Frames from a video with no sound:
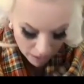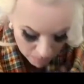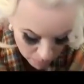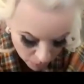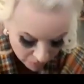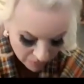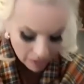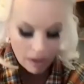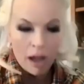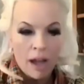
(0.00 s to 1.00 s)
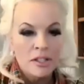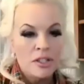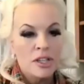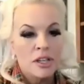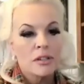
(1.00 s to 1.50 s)
moving on
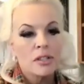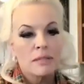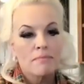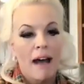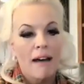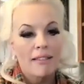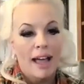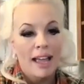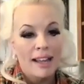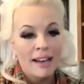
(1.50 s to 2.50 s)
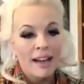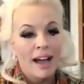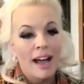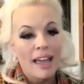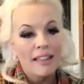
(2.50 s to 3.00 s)
to spotlight and
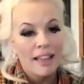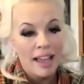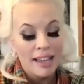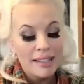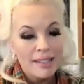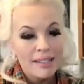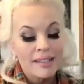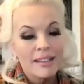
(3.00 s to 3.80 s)
highlight